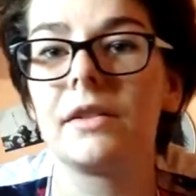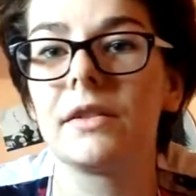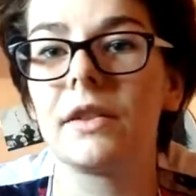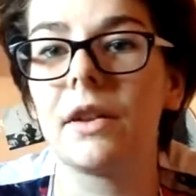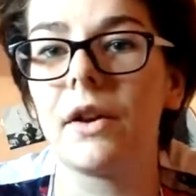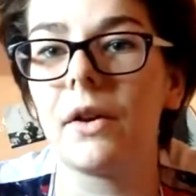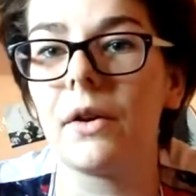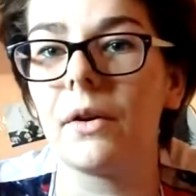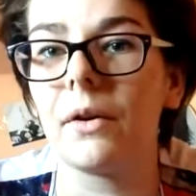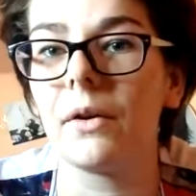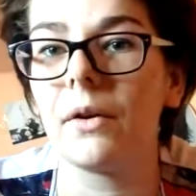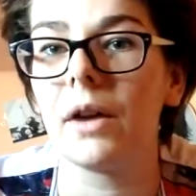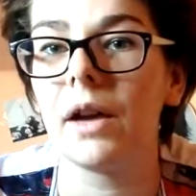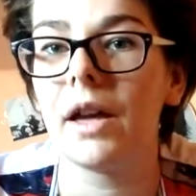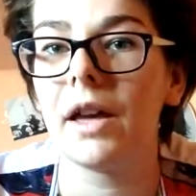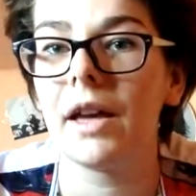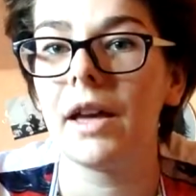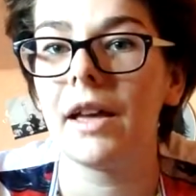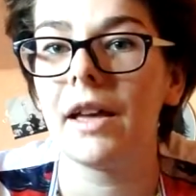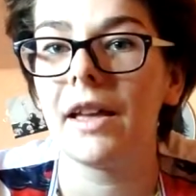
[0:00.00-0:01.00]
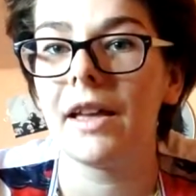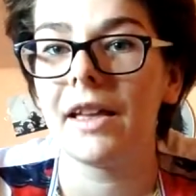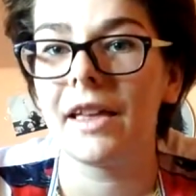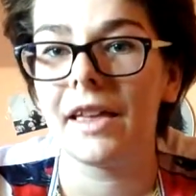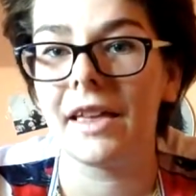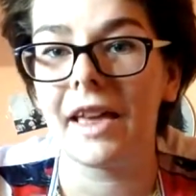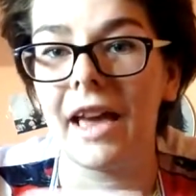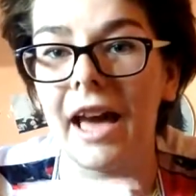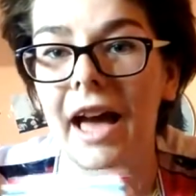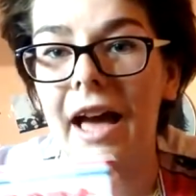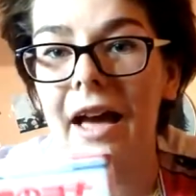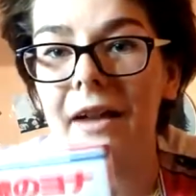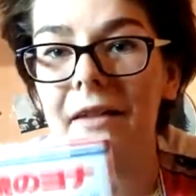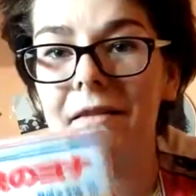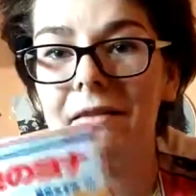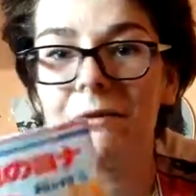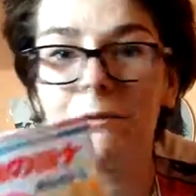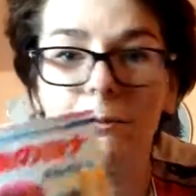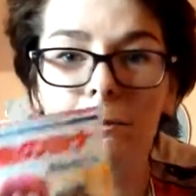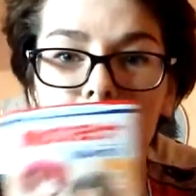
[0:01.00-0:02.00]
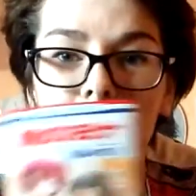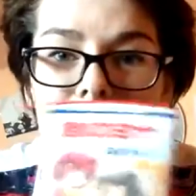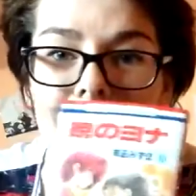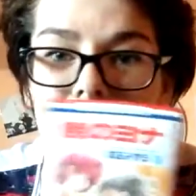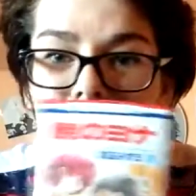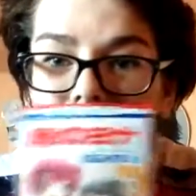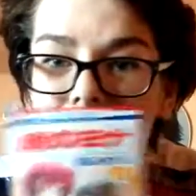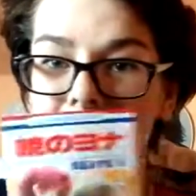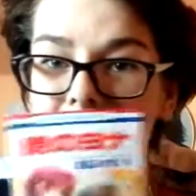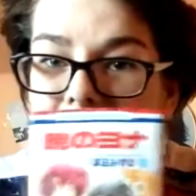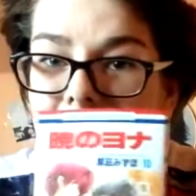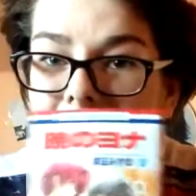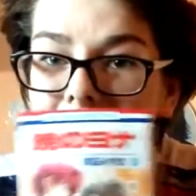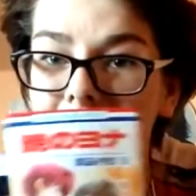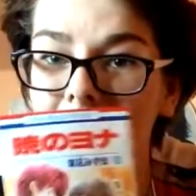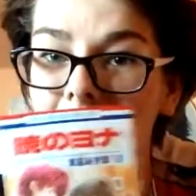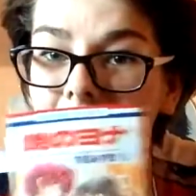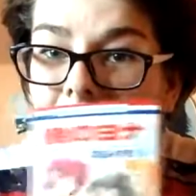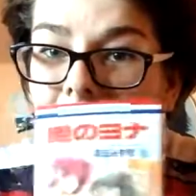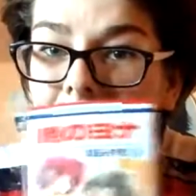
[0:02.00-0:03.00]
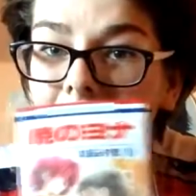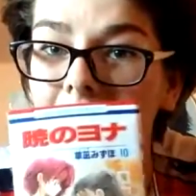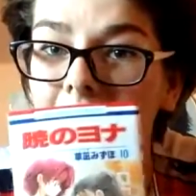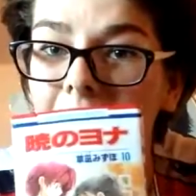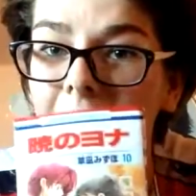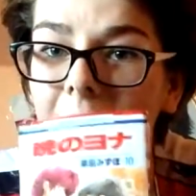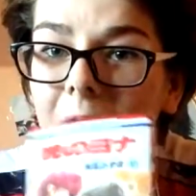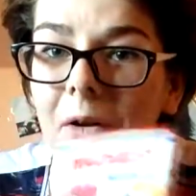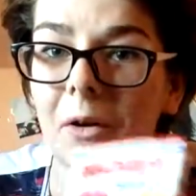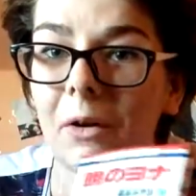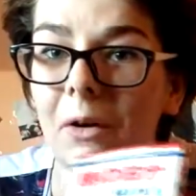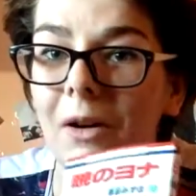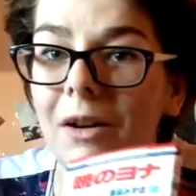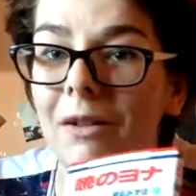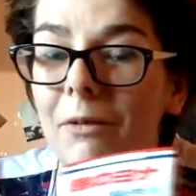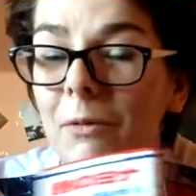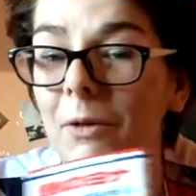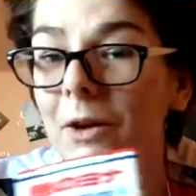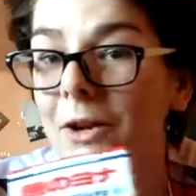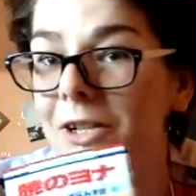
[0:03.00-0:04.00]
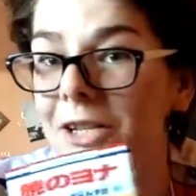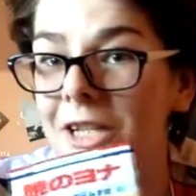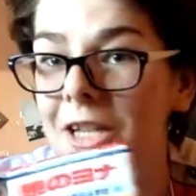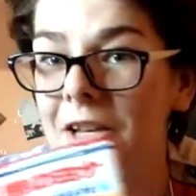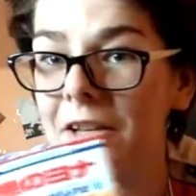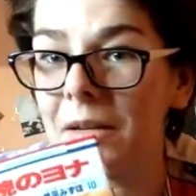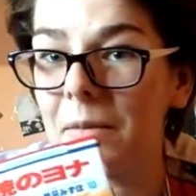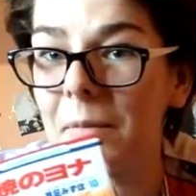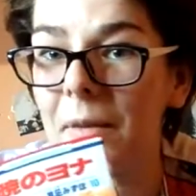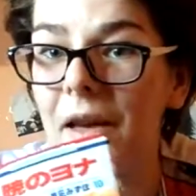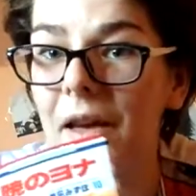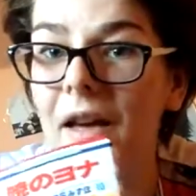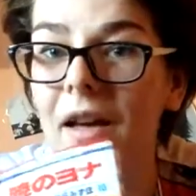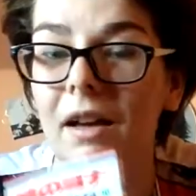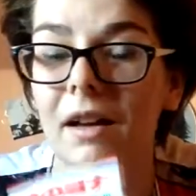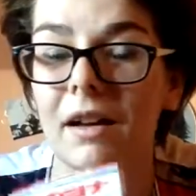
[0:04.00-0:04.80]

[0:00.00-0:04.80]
So yeah, read Akatsuki no Yona or watch the anime.